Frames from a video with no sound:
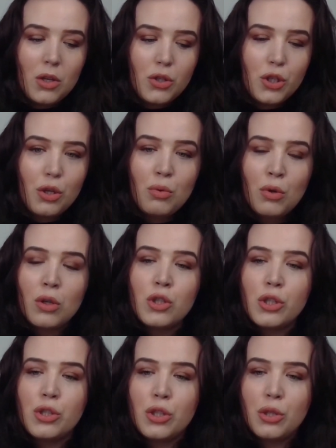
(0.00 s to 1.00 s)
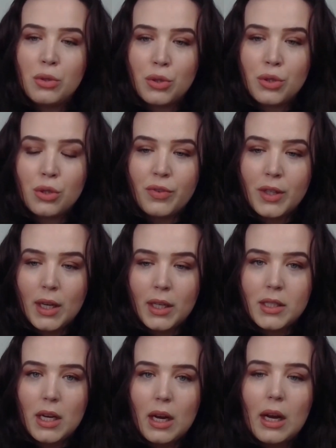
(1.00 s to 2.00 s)
Do not just do this
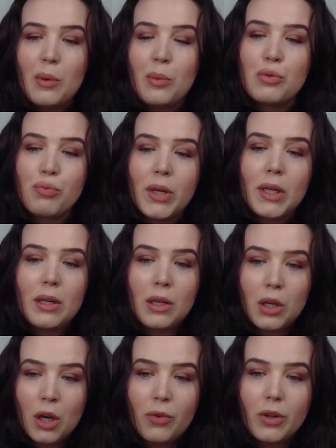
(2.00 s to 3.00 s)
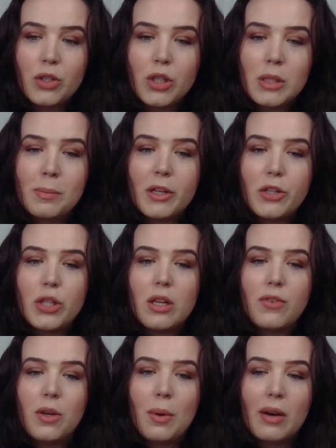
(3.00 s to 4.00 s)
overnight. I would really encourage, especially if
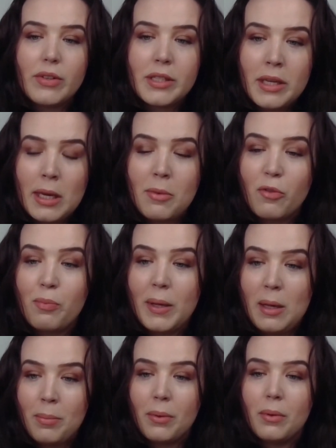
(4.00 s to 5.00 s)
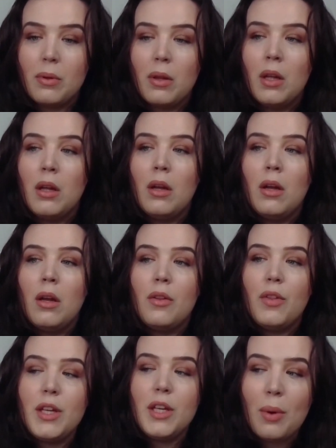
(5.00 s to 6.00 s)
you have a team of people,
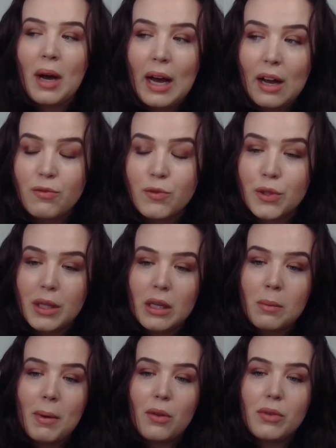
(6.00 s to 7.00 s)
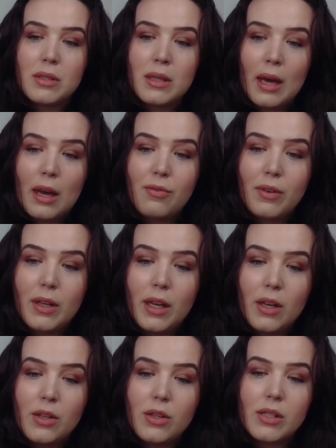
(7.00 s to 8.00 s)
that you have to think about this
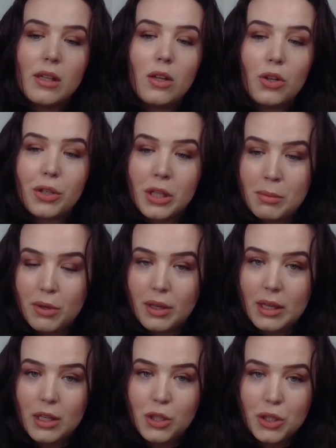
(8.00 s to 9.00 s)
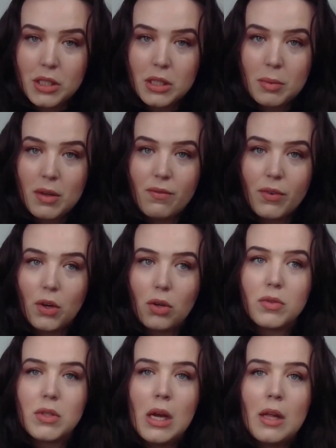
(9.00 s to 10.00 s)
carefully. There's a lot of communication needs to be
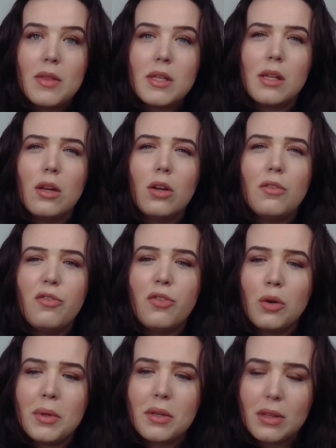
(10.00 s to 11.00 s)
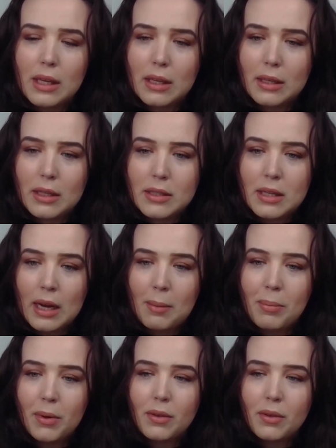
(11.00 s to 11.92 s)
involved. There's a lot of forward thinking needs to happen.